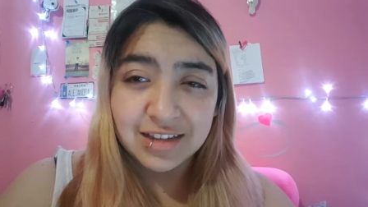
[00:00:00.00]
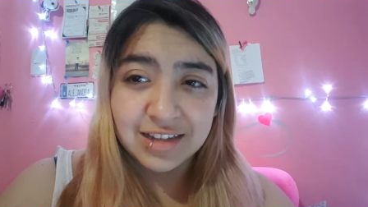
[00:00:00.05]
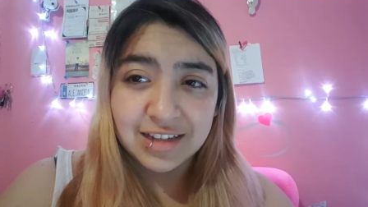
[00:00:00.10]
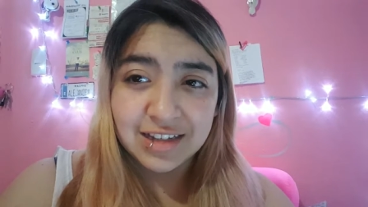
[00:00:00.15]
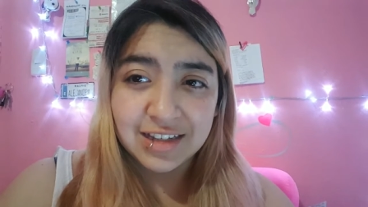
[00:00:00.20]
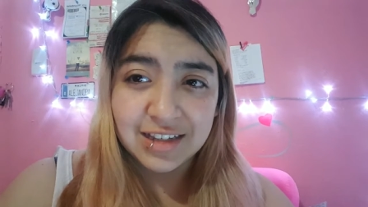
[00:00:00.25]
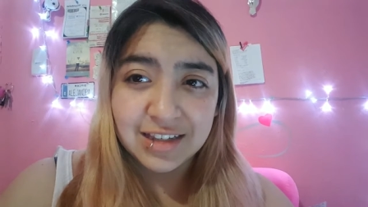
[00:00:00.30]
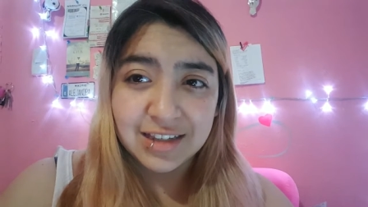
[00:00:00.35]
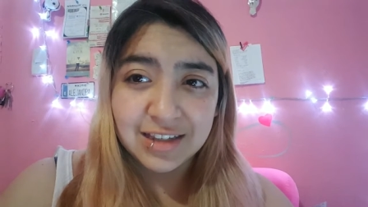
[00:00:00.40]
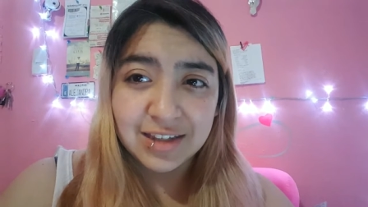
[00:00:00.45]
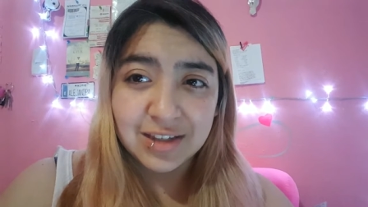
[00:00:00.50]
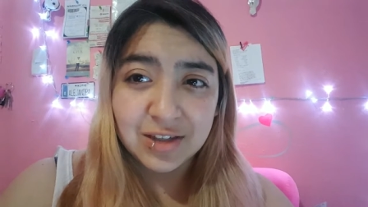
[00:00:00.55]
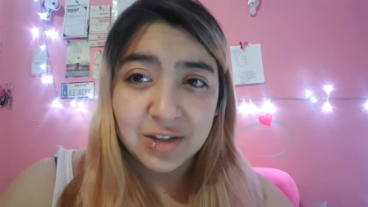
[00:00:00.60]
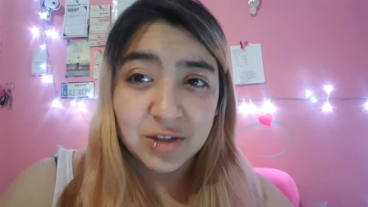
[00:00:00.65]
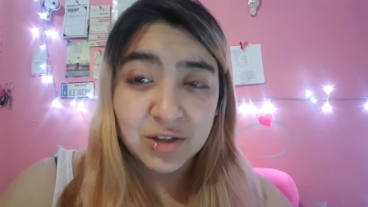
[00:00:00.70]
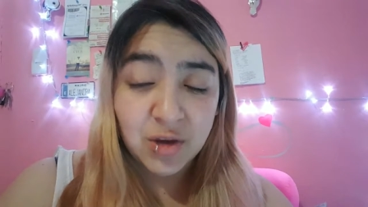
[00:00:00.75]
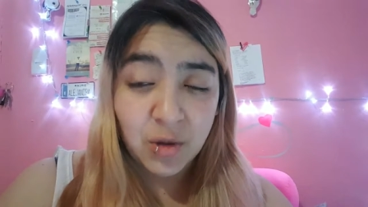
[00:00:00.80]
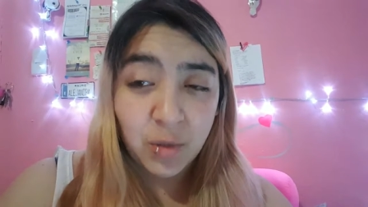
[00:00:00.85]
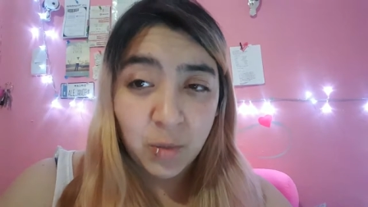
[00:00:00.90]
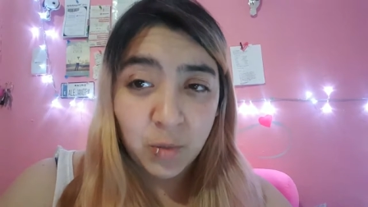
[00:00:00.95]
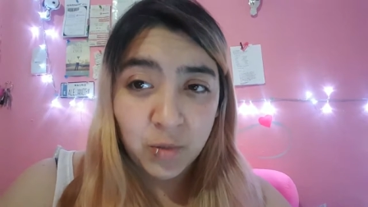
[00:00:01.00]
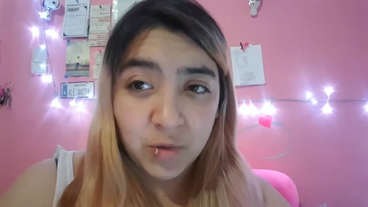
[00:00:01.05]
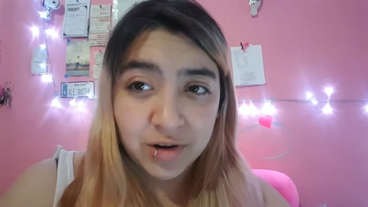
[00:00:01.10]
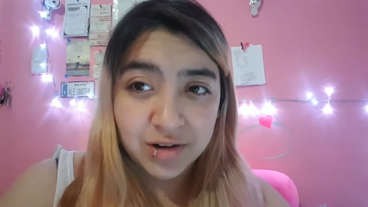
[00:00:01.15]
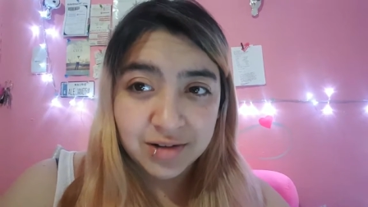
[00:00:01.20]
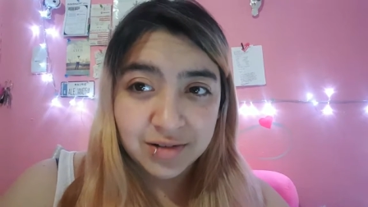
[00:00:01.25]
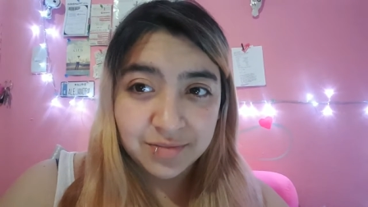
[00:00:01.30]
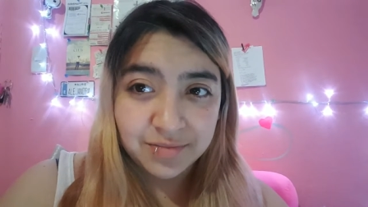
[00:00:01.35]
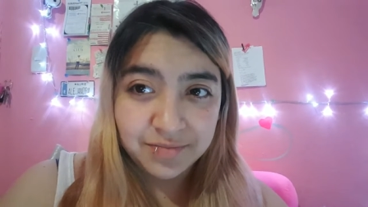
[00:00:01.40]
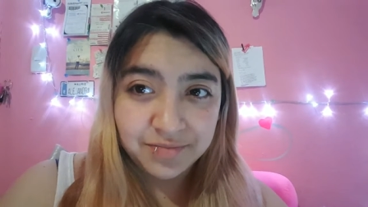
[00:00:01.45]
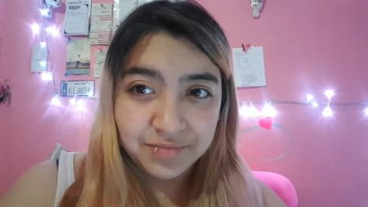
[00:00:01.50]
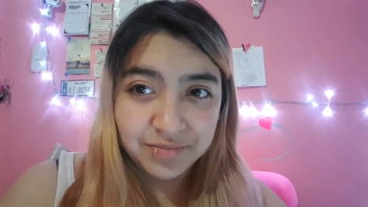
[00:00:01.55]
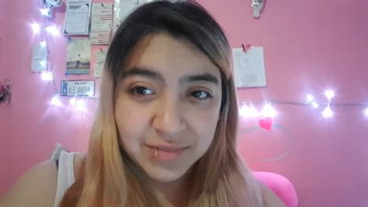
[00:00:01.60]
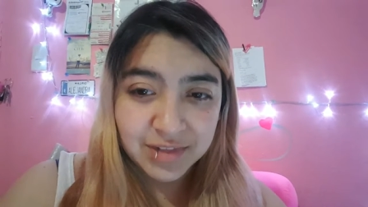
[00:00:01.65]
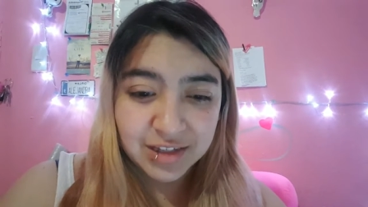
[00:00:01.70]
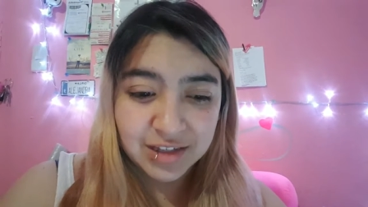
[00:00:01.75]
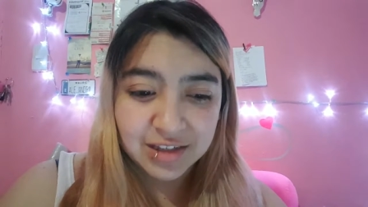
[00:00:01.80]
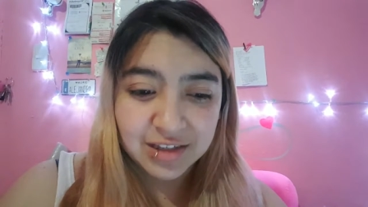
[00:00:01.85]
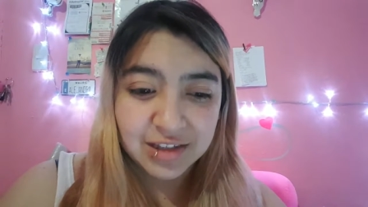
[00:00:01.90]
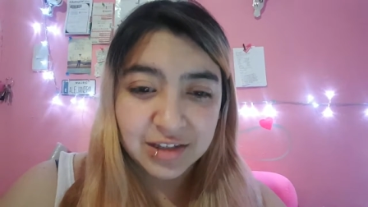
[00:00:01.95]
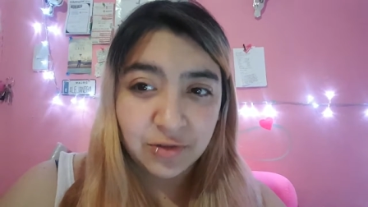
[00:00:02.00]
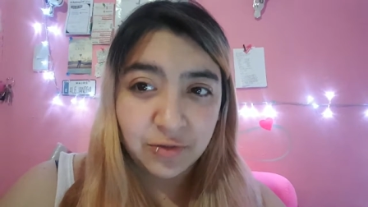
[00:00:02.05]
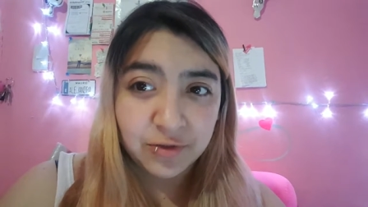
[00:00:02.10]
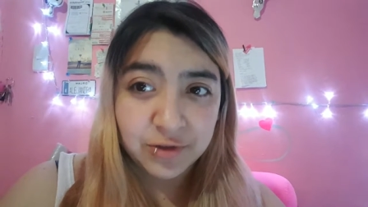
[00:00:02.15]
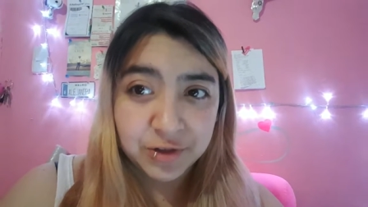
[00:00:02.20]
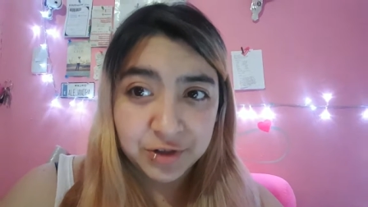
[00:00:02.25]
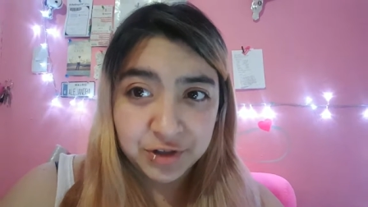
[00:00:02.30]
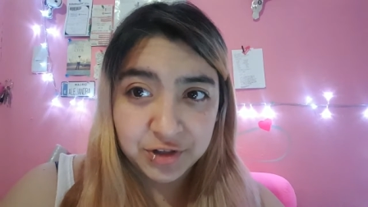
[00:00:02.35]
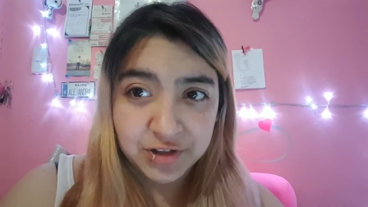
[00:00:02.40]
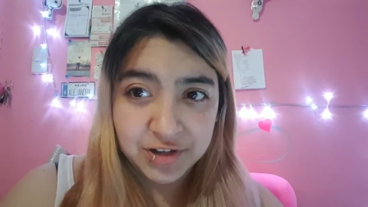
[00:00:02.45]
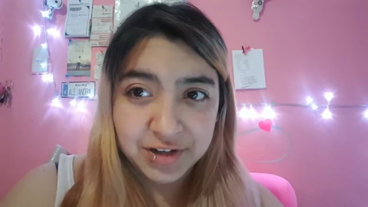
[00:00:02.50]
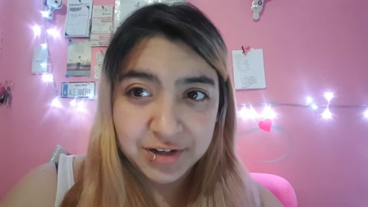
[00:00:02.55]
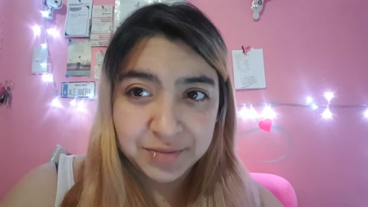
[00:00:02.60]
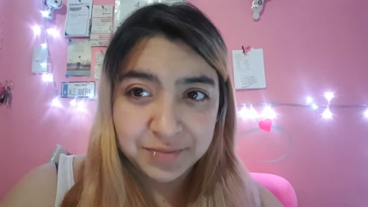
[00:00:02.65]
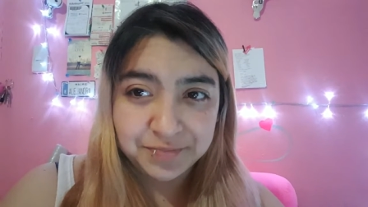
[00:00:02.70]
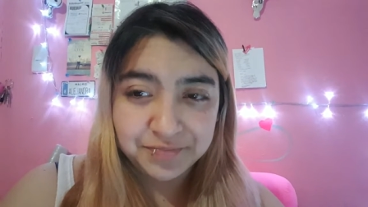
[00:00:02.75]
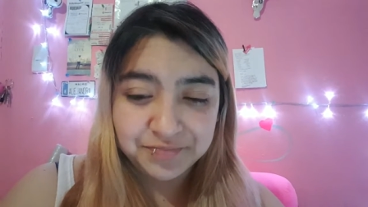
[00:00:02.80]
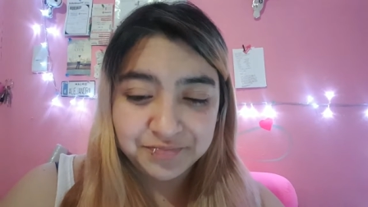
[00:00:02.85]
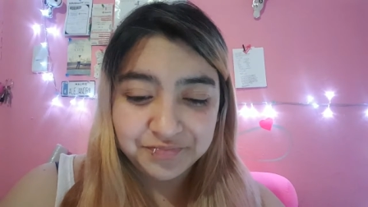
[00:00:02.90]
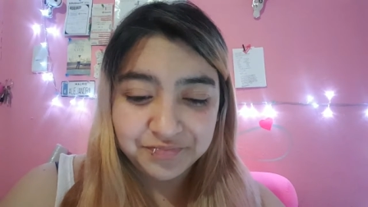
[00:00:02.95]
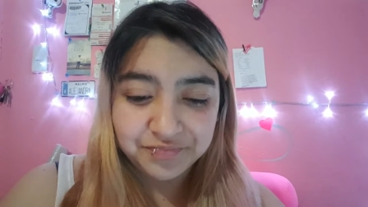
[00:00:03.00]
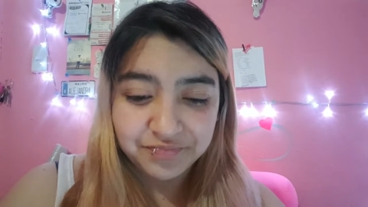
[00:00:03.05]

this someone this is the first time